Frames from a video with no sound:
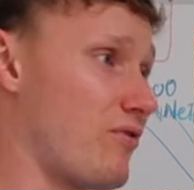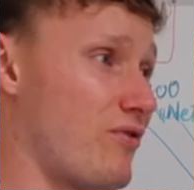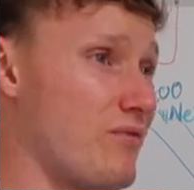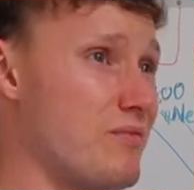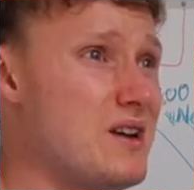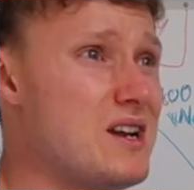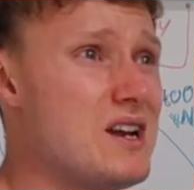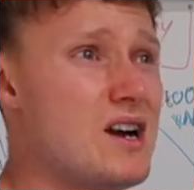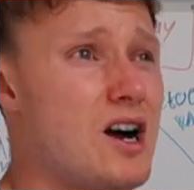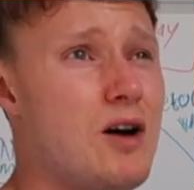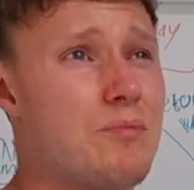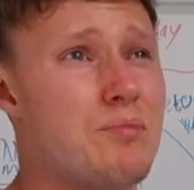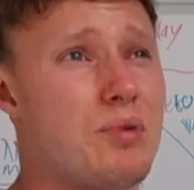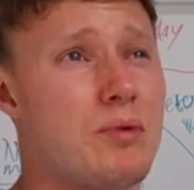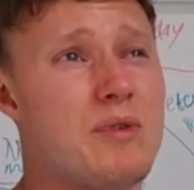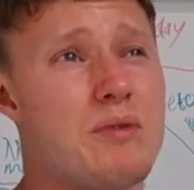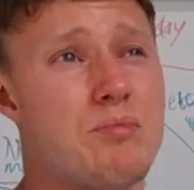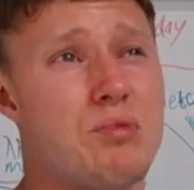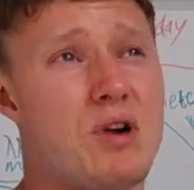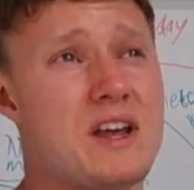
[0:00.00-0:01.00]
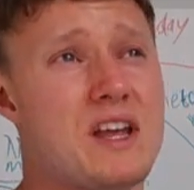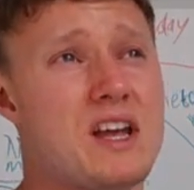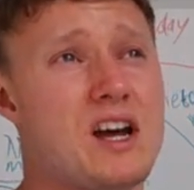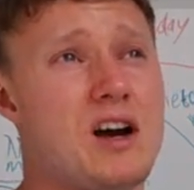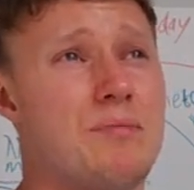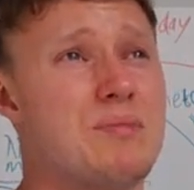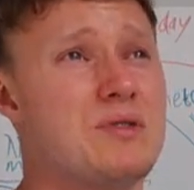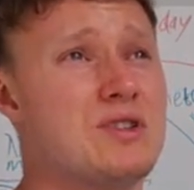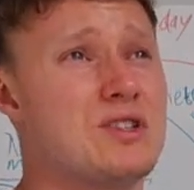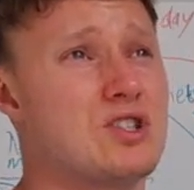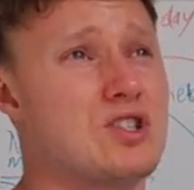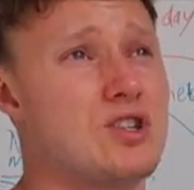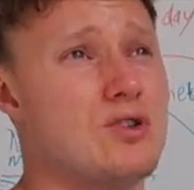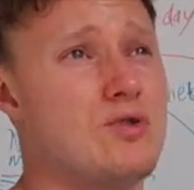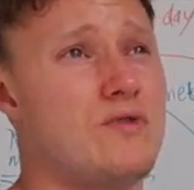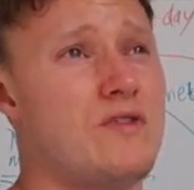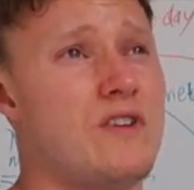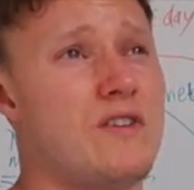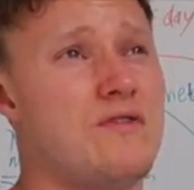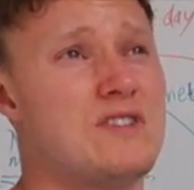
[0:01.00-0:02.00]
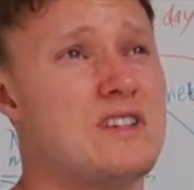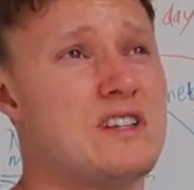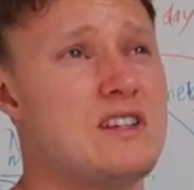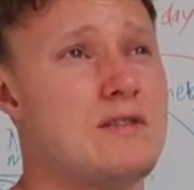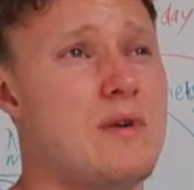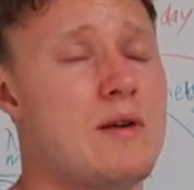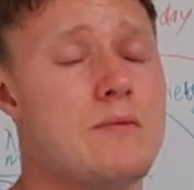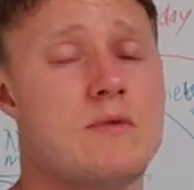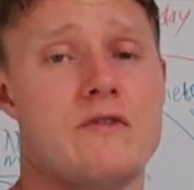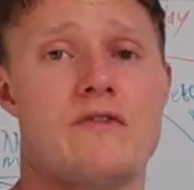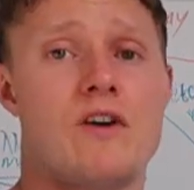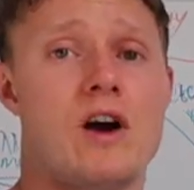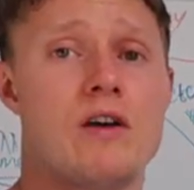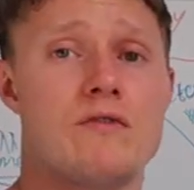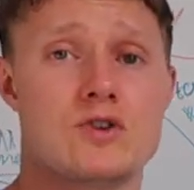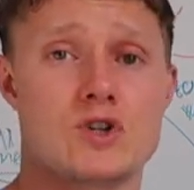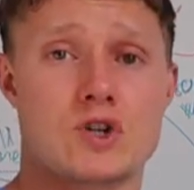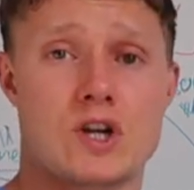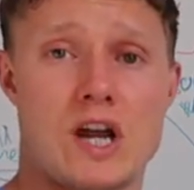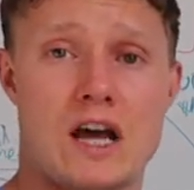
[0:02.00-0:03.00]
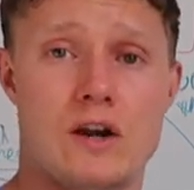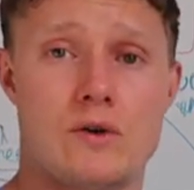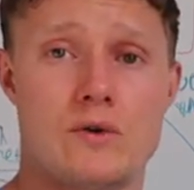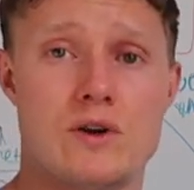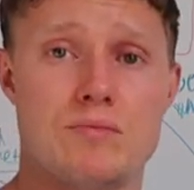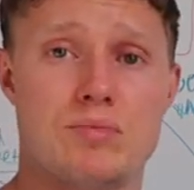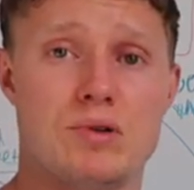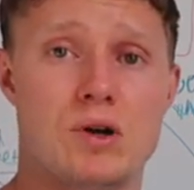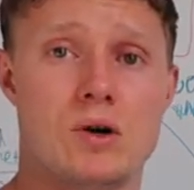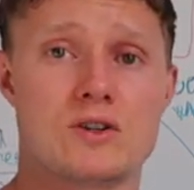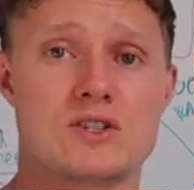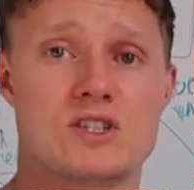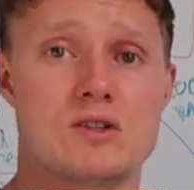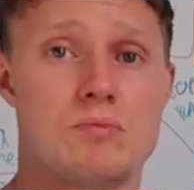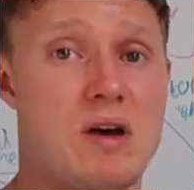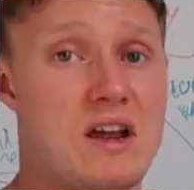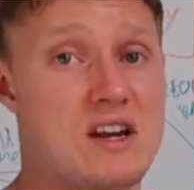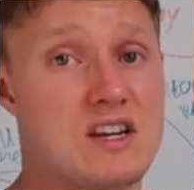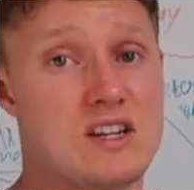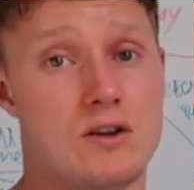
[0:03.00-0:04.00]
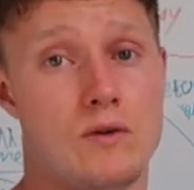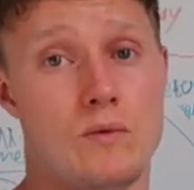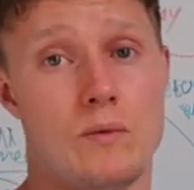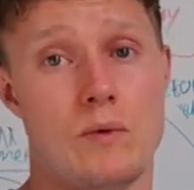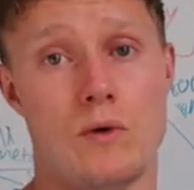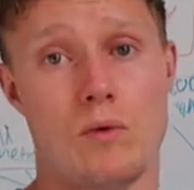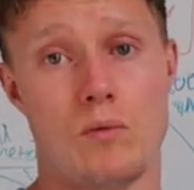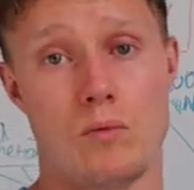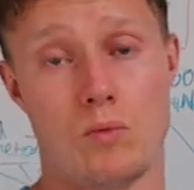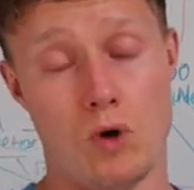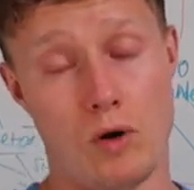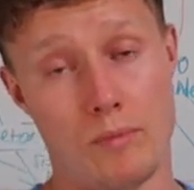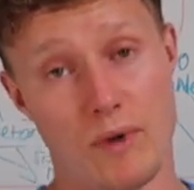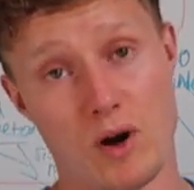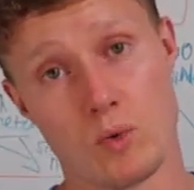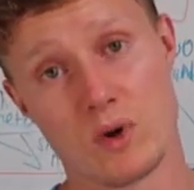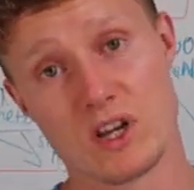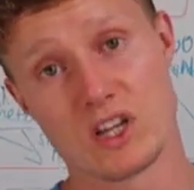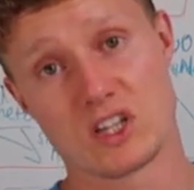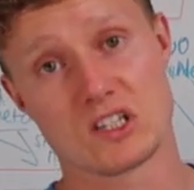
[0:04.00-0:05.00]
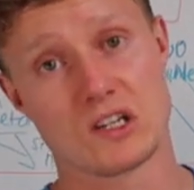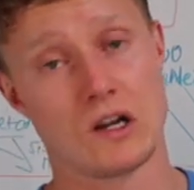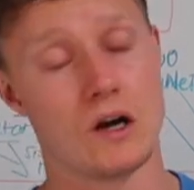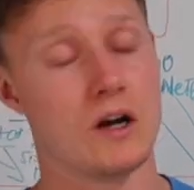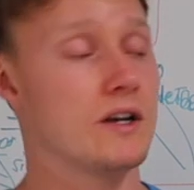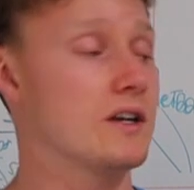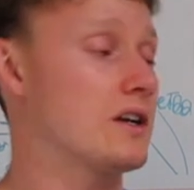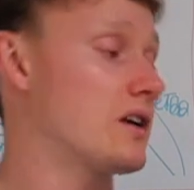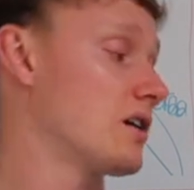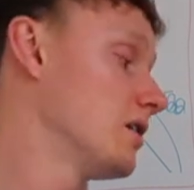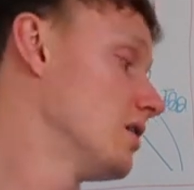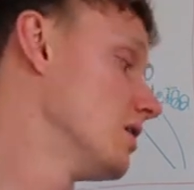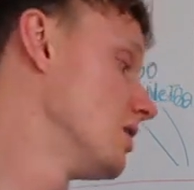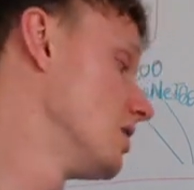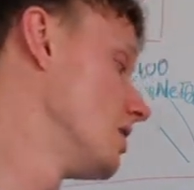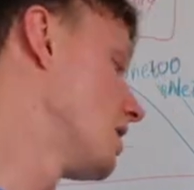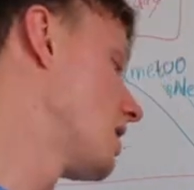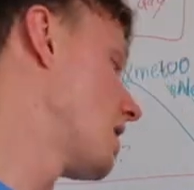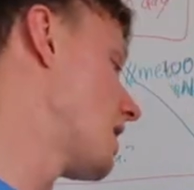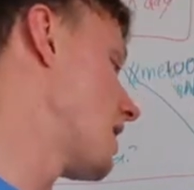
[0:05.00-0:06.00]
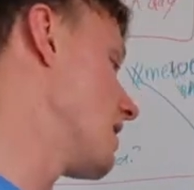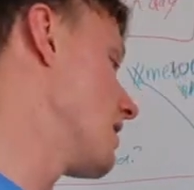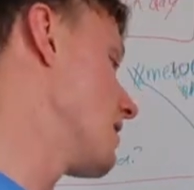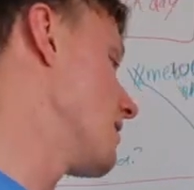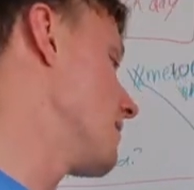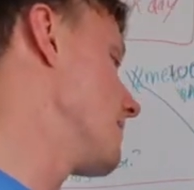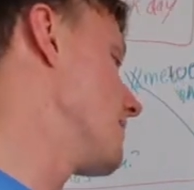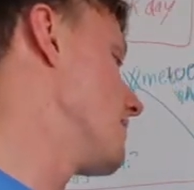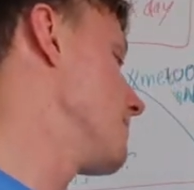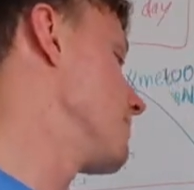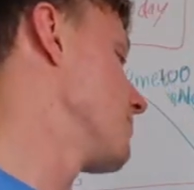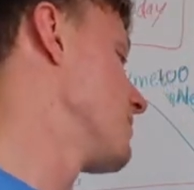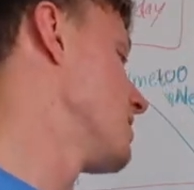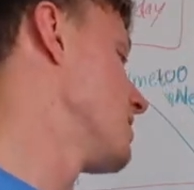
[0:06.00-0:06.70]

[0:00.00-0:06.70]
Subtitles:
And for me, I'll probably break it up into 250, maybe 500 calorie blocks, depending on what my week's like. But